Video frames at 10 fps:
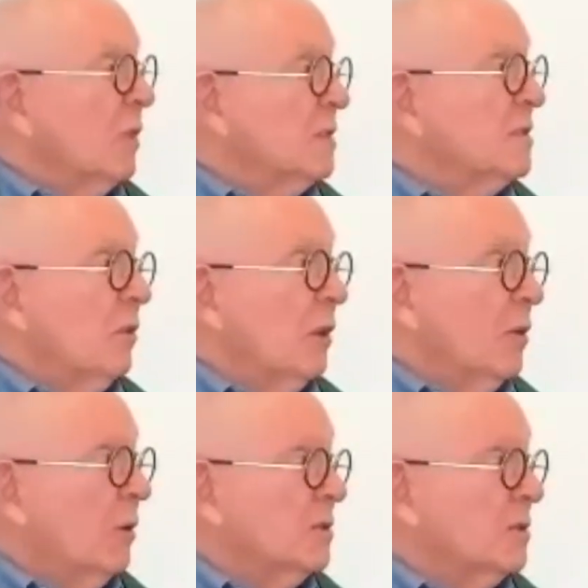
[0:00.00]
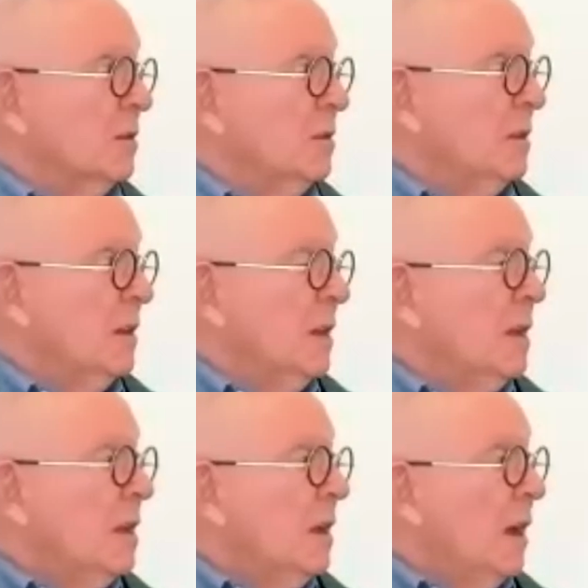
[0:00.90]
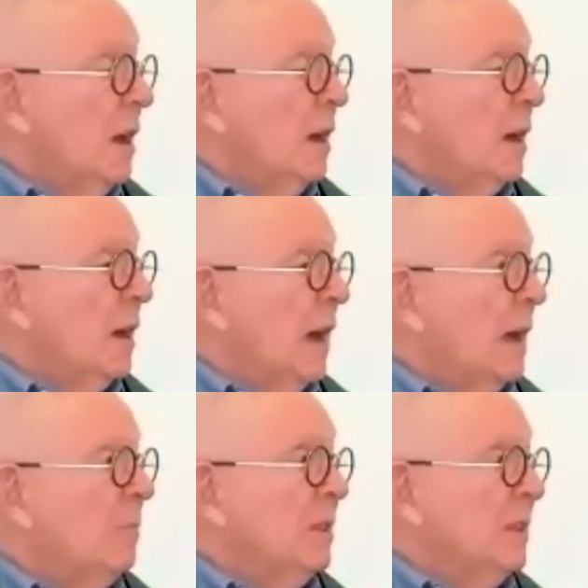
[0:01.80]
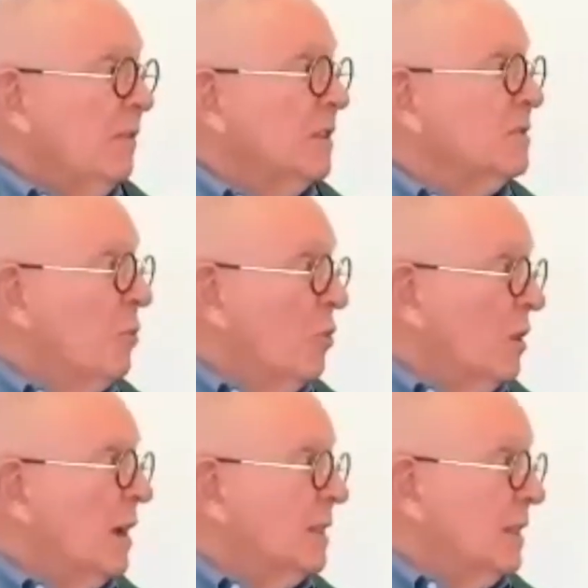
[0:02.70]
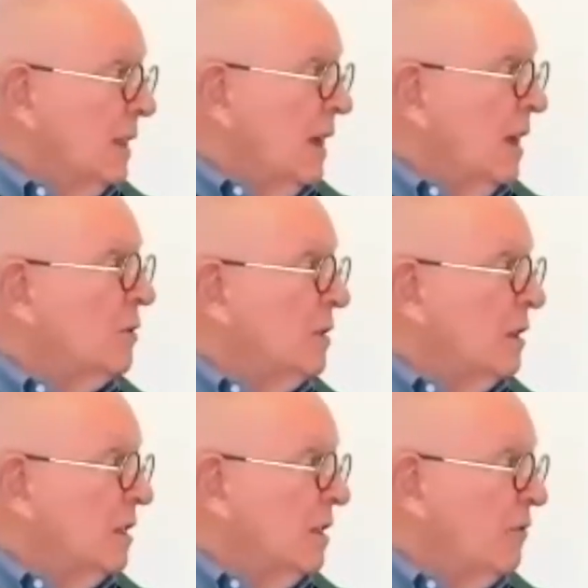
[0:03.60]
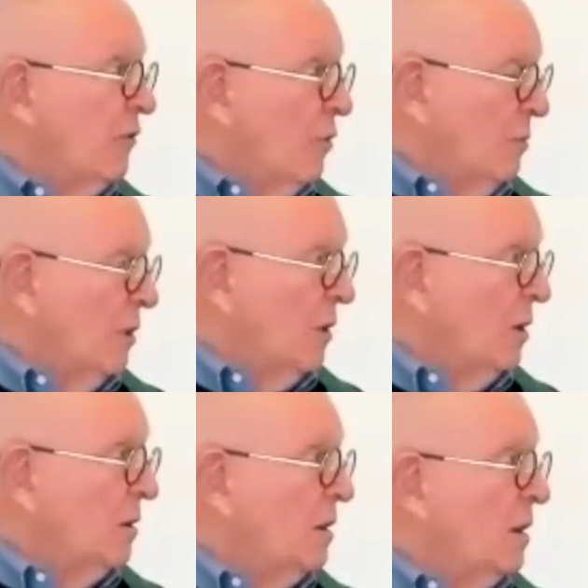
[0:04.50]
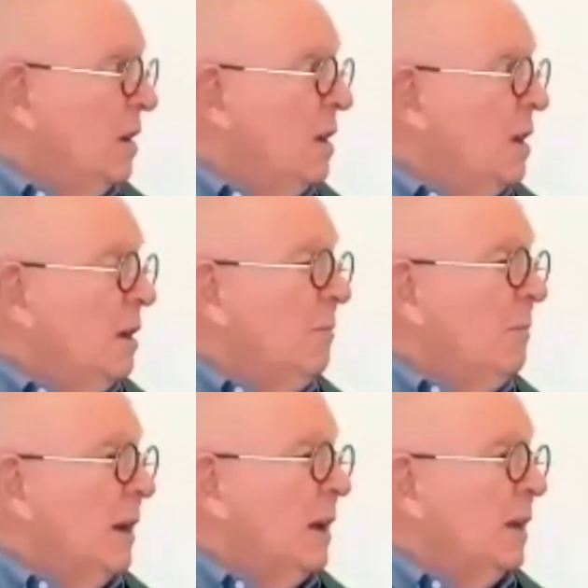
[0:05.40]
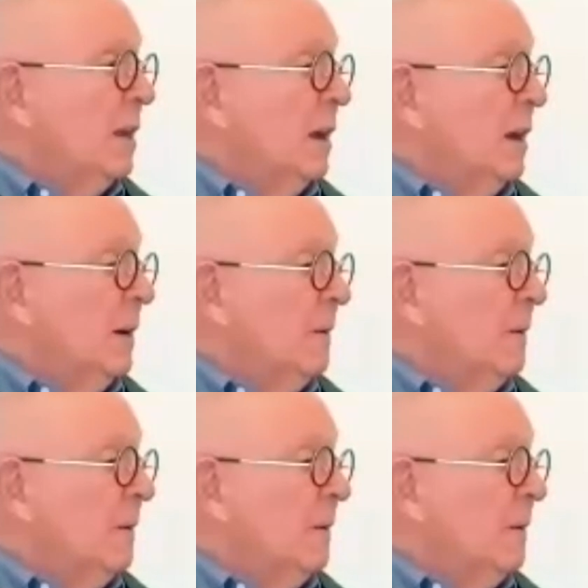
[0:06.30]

That's a great question. I believe it's more like the latter than the former, but